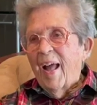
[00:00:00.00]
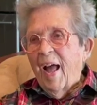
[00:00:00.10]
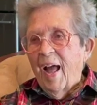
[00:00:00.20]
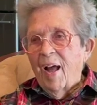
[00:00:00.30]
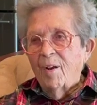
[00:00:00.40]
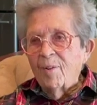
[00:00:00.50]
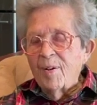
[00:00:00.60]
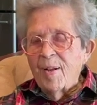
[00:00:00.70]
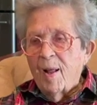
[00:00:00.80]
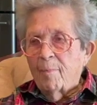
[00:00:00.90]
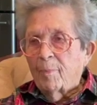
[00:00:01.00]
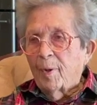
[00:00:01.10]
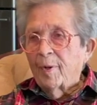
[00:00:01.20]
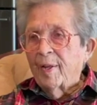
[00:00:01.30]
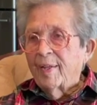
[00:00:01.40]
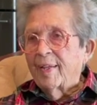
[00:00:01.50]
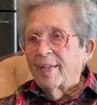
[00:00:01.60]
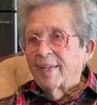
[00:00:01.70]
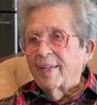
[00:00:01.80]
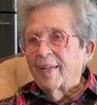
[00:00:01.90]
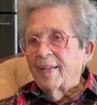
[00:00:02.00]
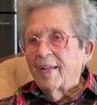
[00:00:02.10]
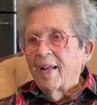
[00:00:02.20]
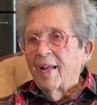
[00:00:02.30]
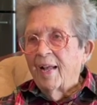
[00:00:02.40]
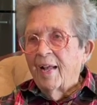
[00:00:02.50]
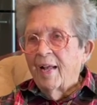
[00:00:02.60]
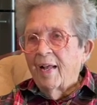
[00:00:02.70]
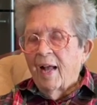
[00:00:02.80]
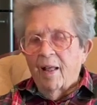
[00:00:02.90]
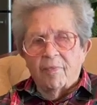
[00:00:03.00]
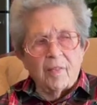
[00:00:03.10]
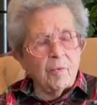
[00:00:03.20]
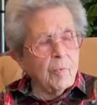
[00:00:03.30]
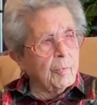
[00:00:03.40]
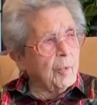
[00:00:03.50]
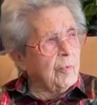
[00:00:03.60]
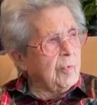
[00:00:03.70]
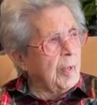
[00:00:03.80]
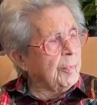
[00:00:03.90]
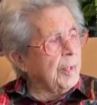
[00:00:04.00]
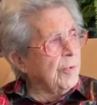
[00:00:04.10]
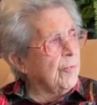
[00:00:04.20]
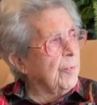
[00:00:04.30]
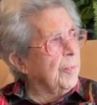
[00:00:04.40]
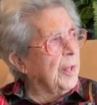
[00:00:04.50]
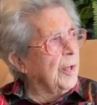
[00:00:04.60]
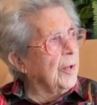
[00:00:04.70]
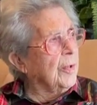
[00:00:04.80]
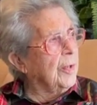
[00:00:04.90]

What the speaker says: out and upward. I think we moved up here from there.